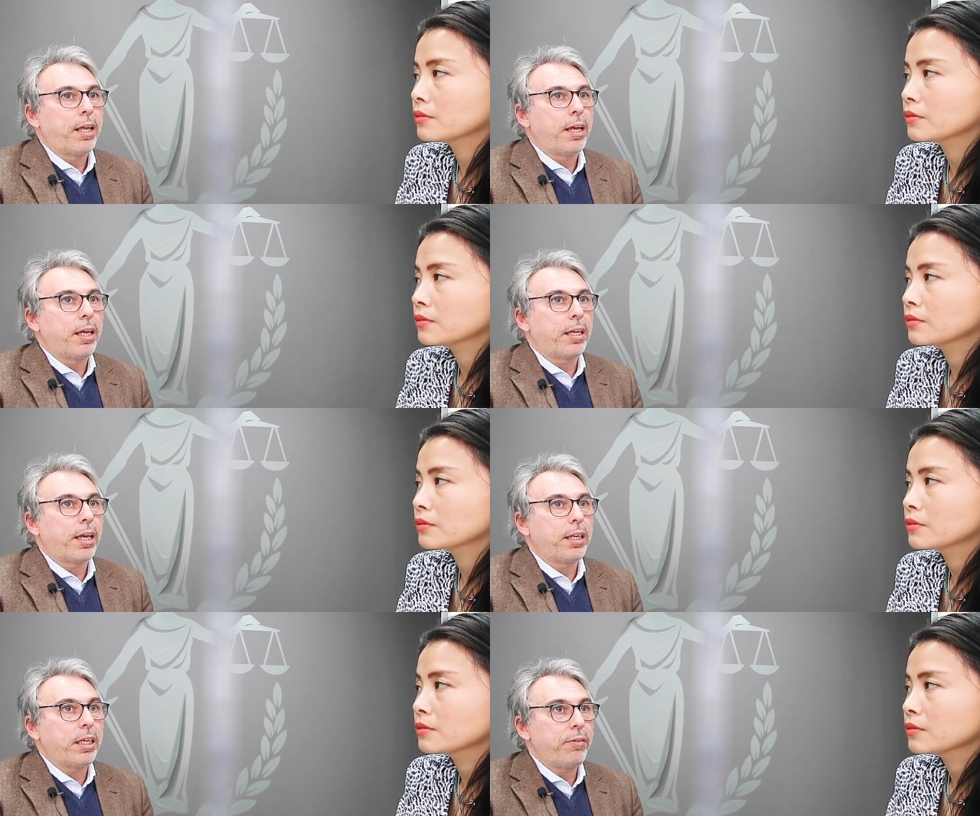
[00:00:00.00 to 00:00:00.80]

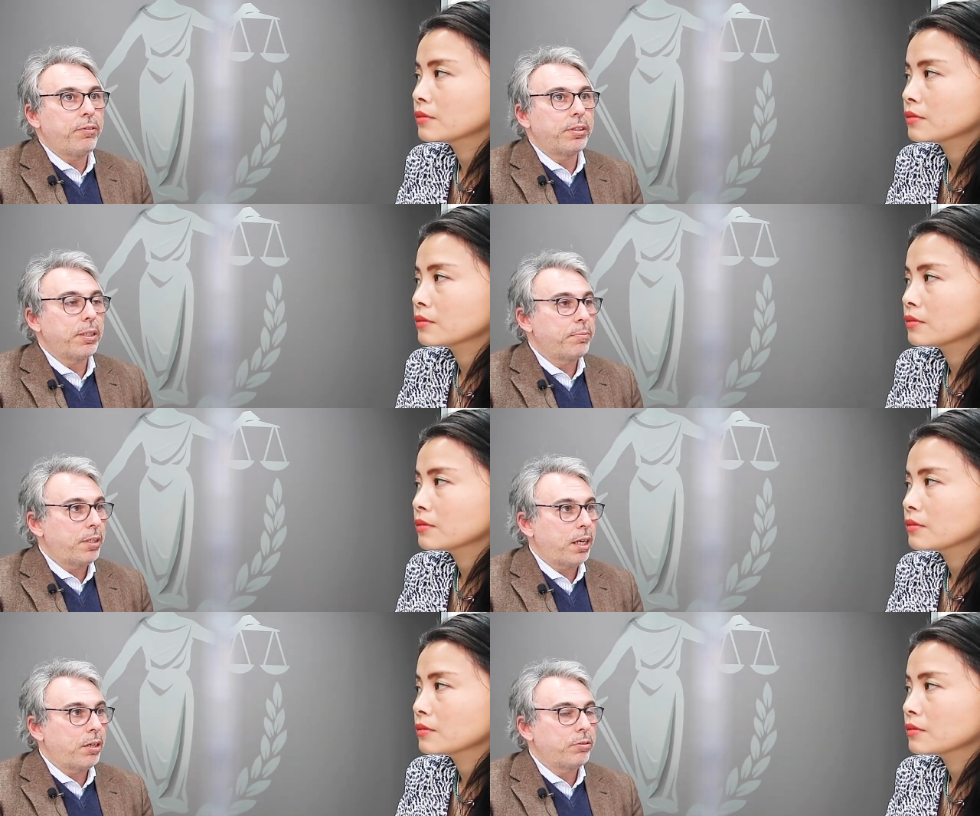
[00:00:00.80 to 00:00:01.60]
Speaker 1: can give you some
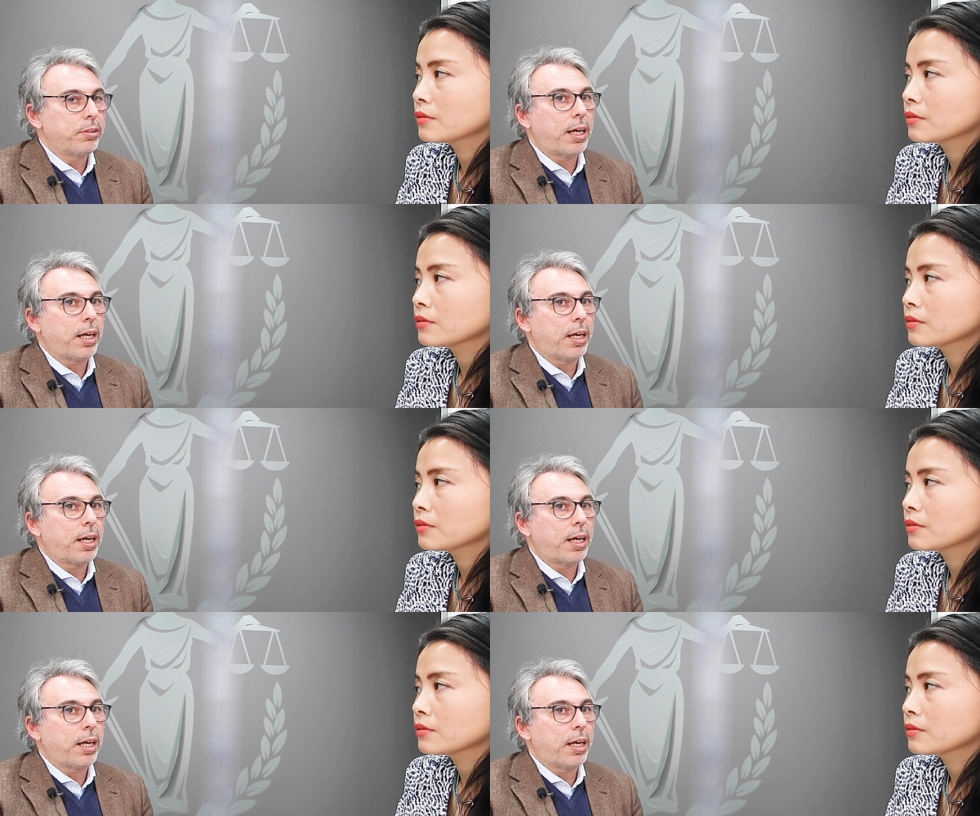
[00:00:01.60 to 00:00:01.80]
doubts.